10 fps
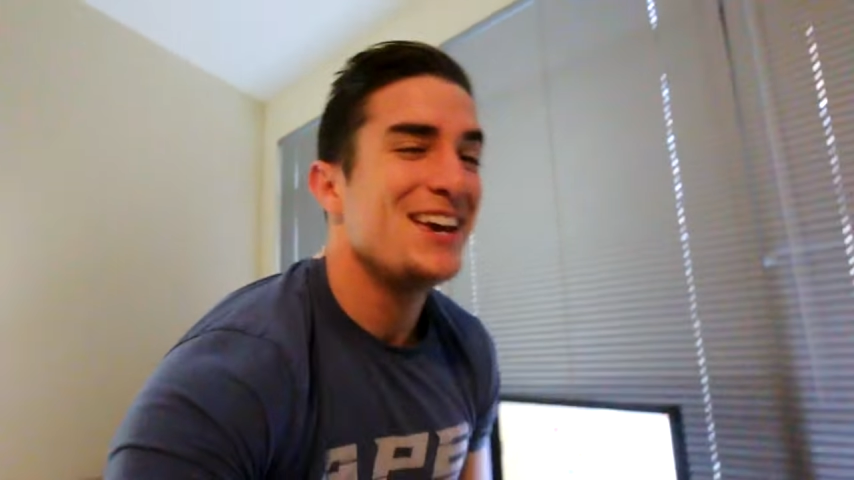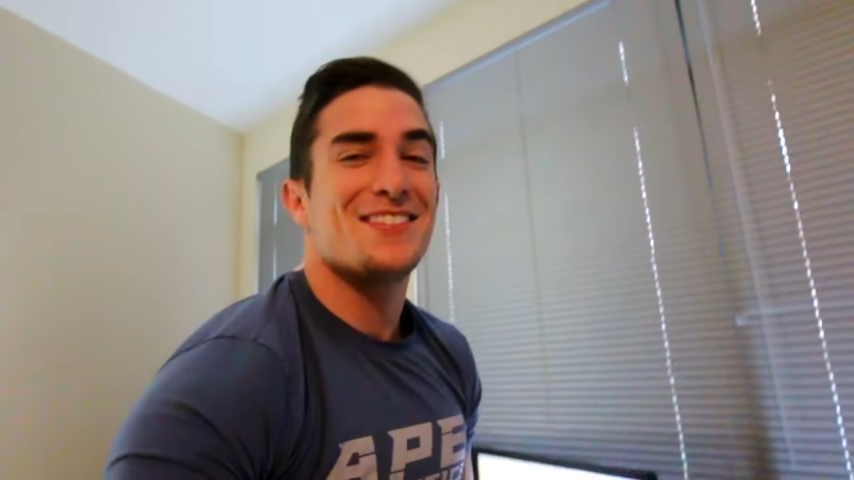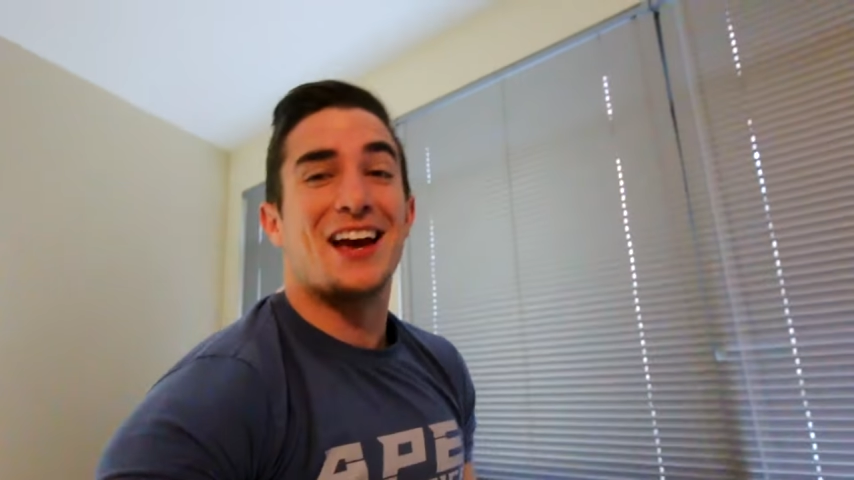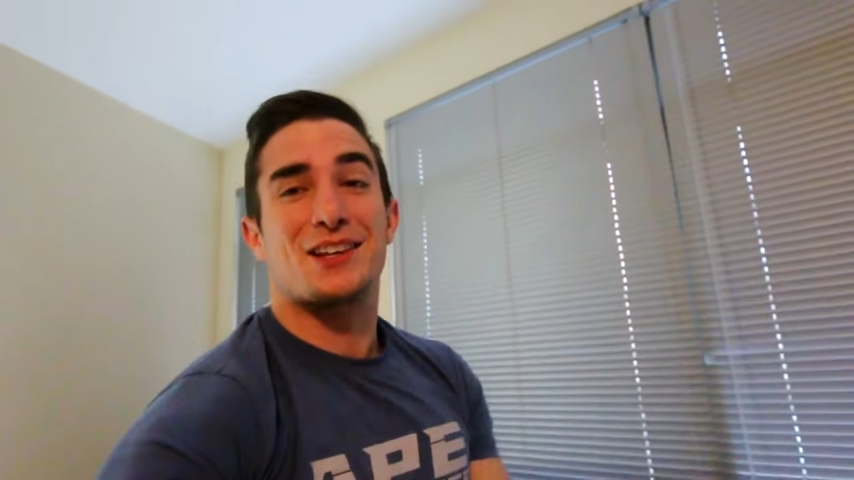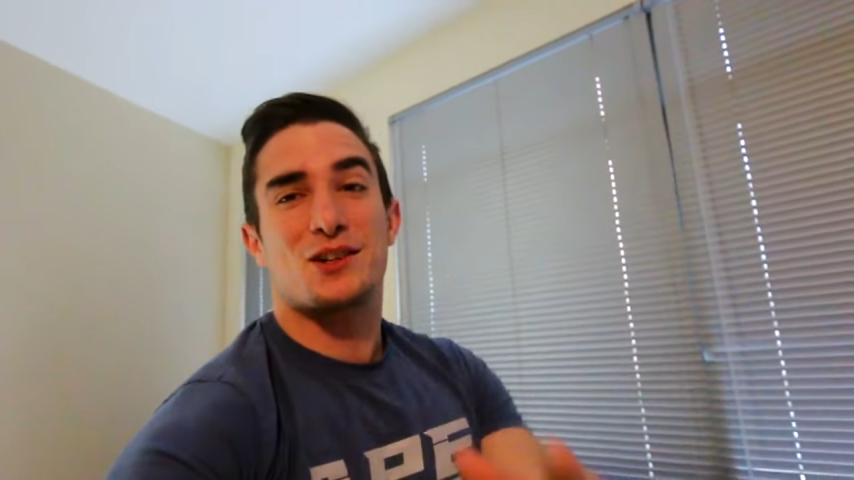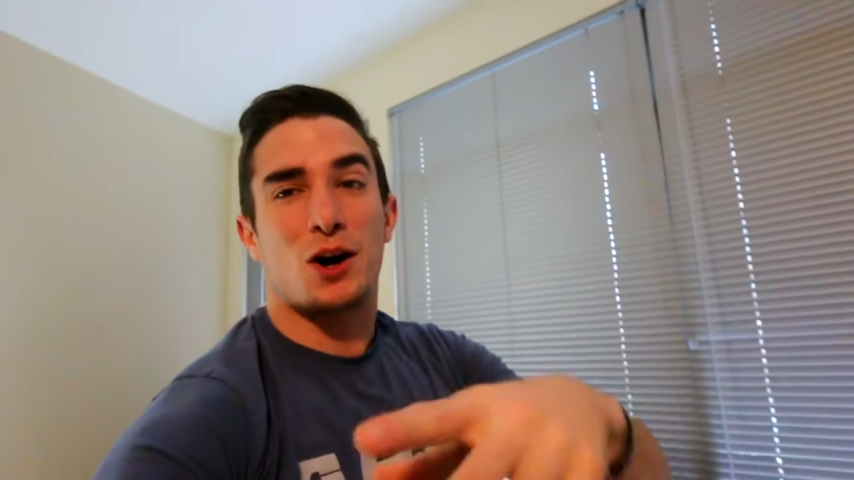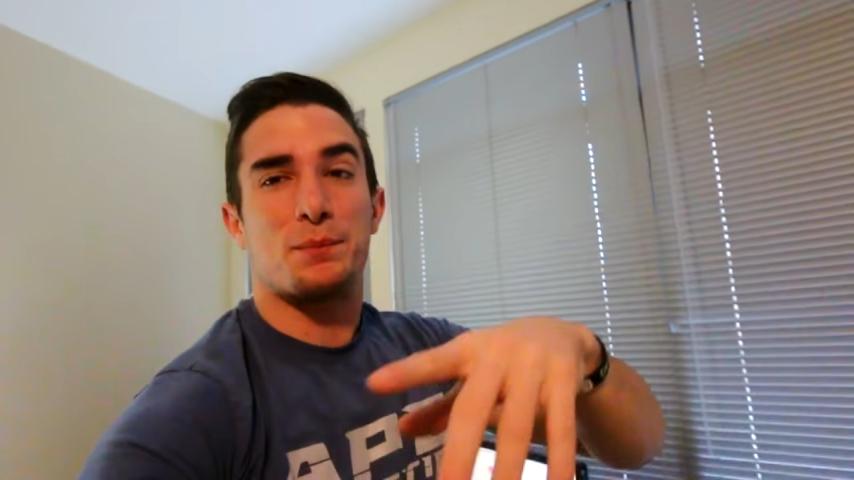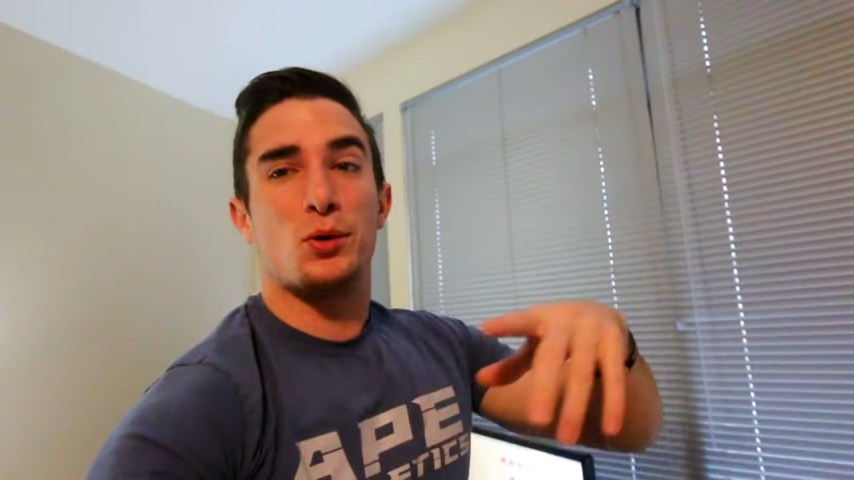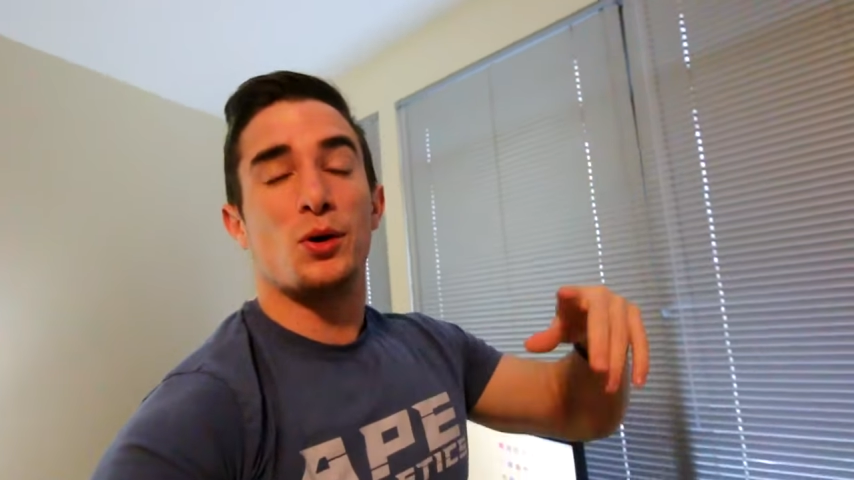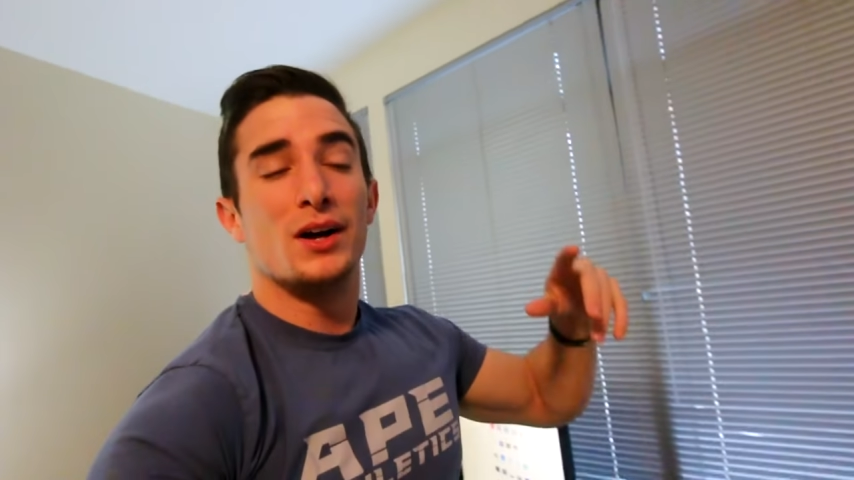Thanks,
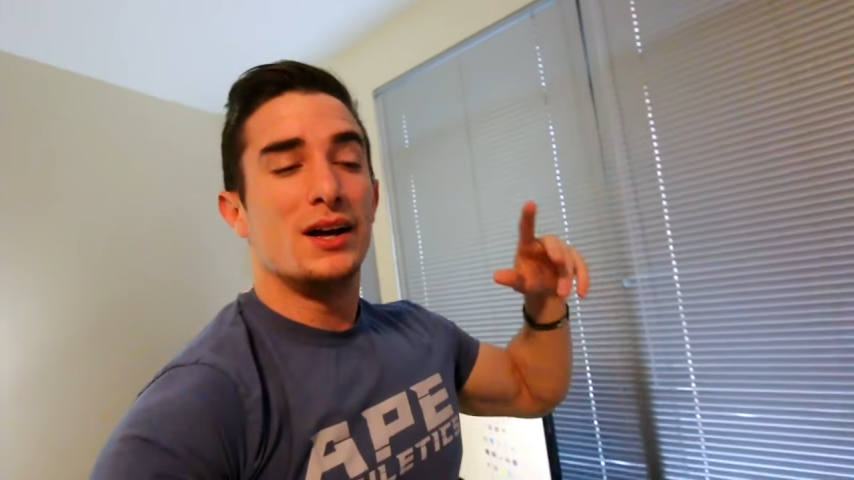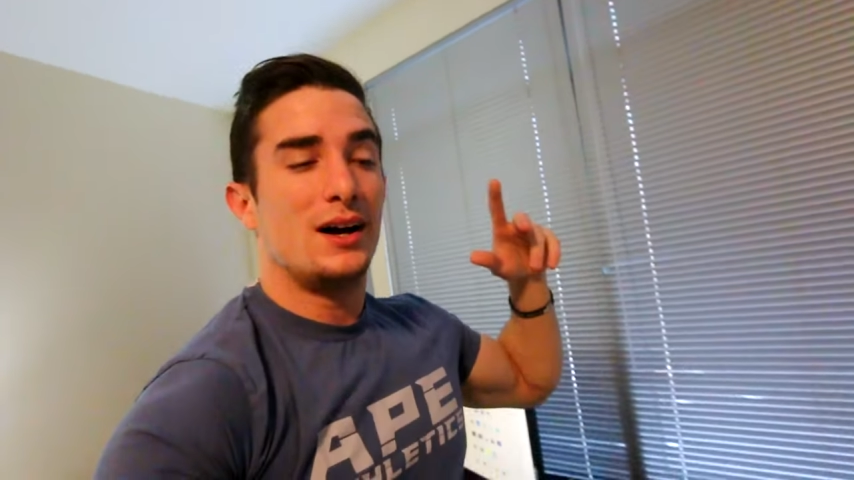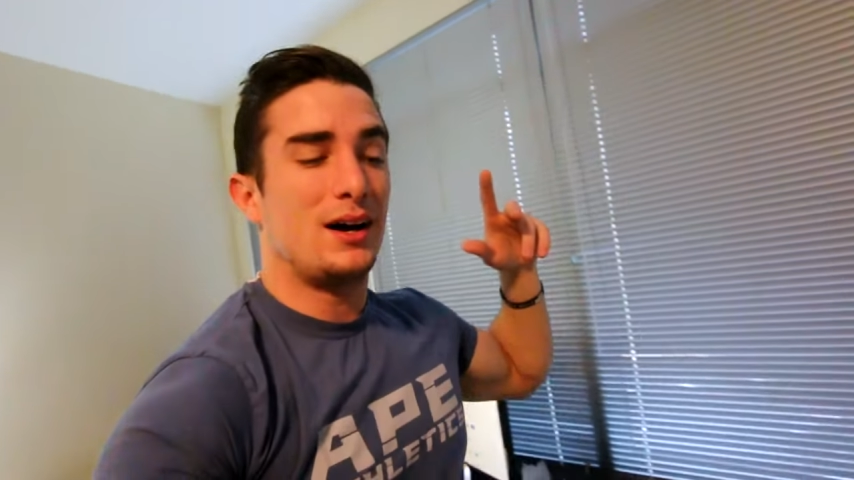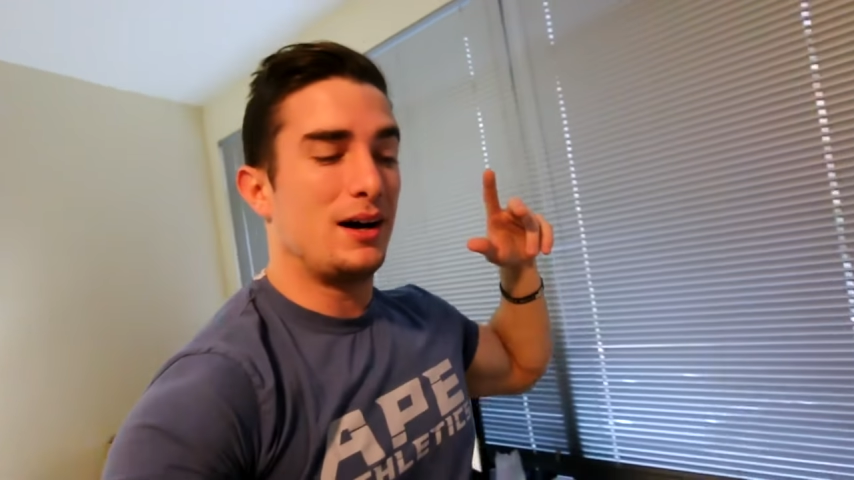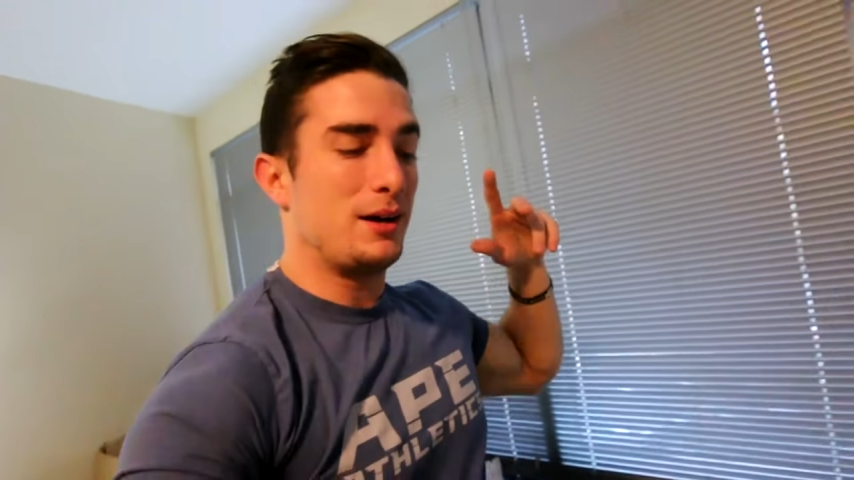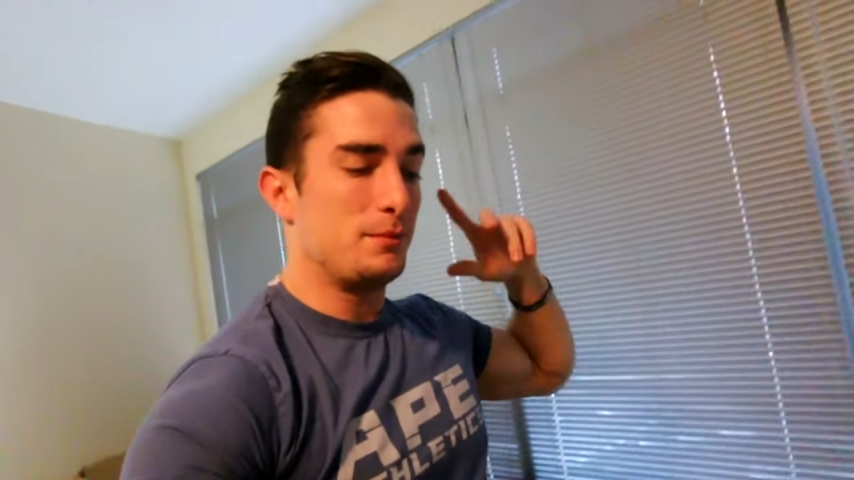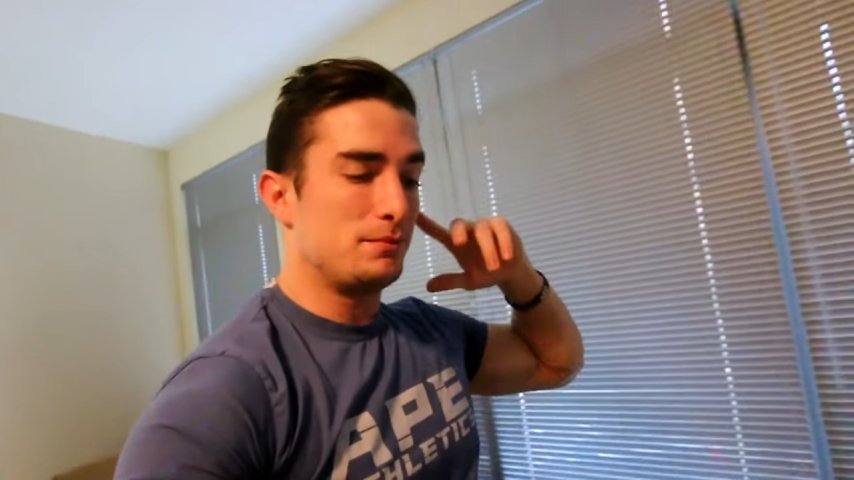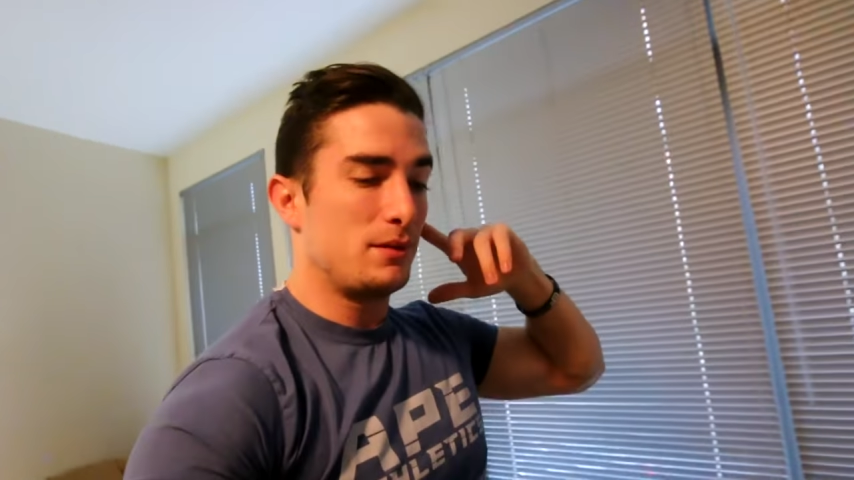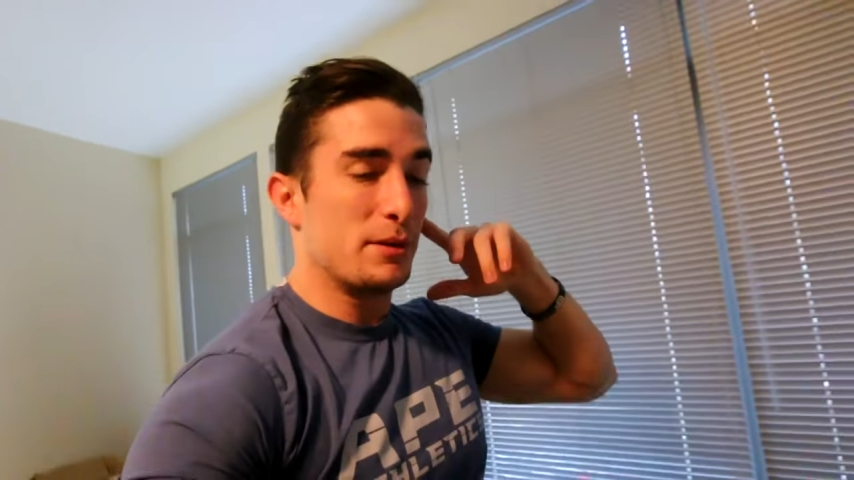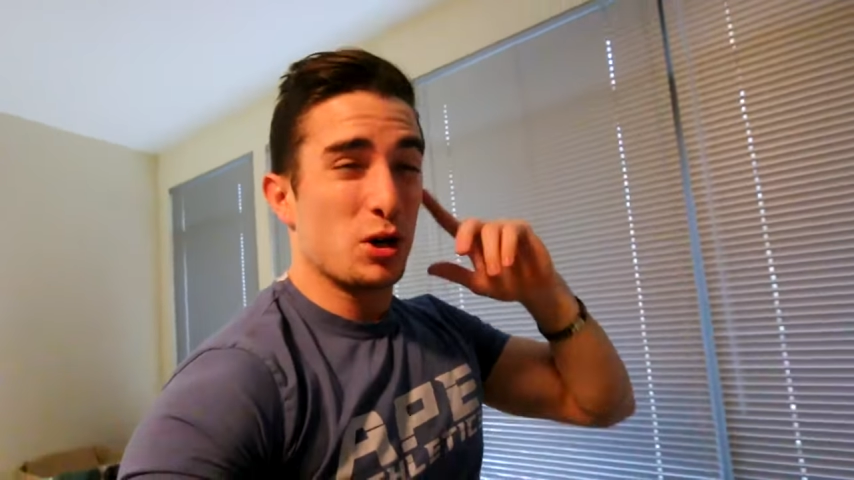Cardpool.
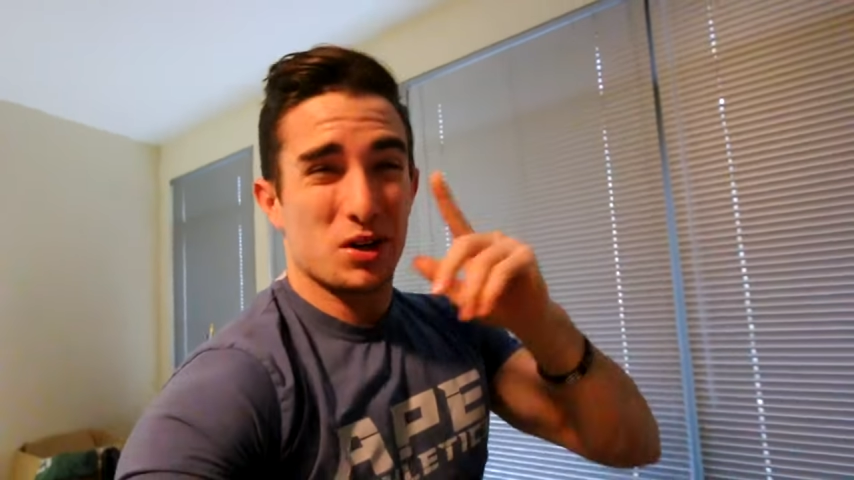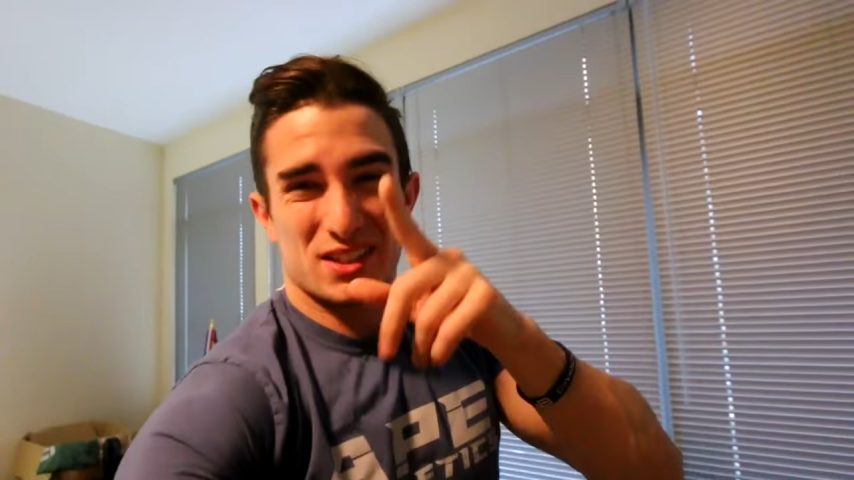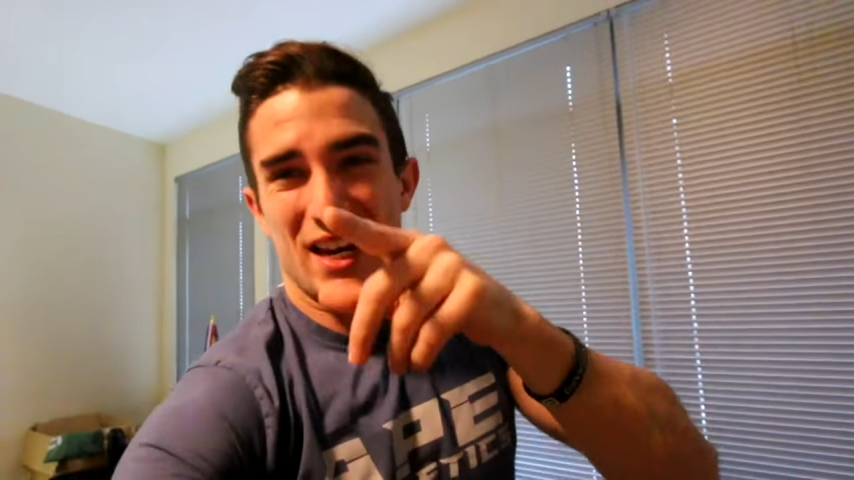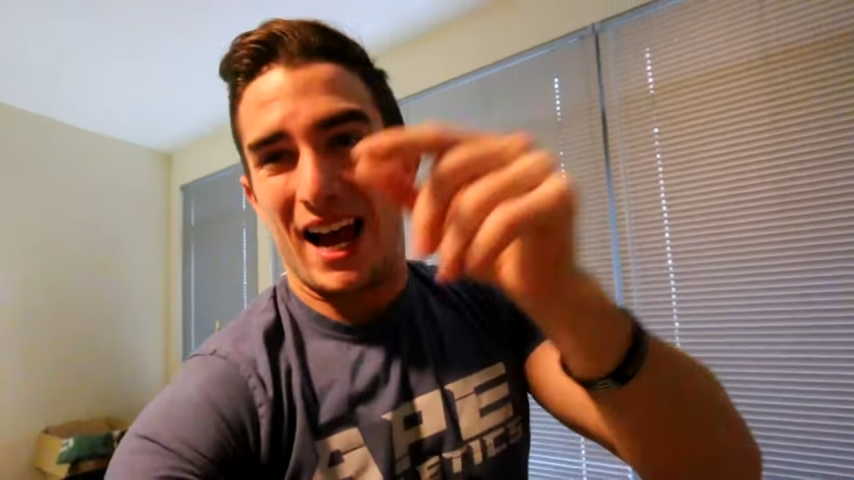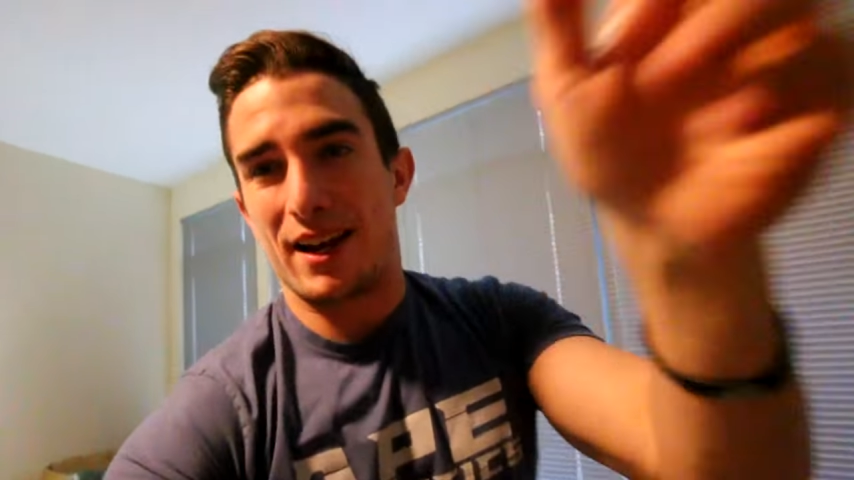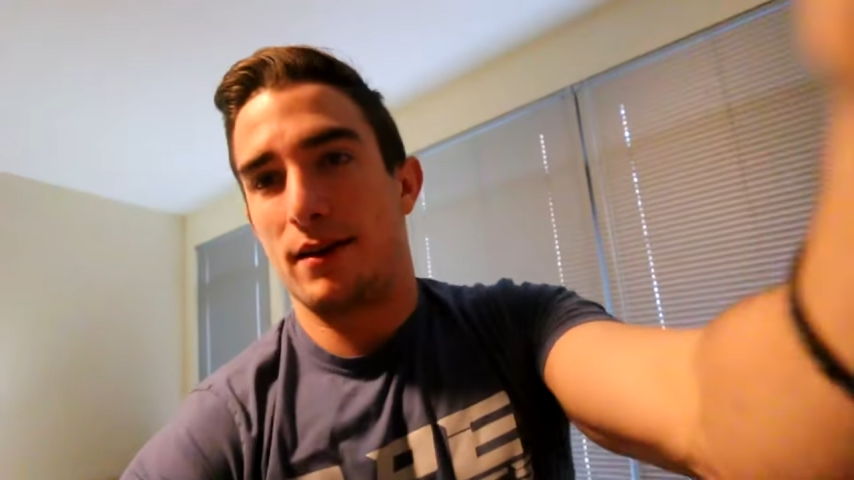Um, I'm gonna go get a snack.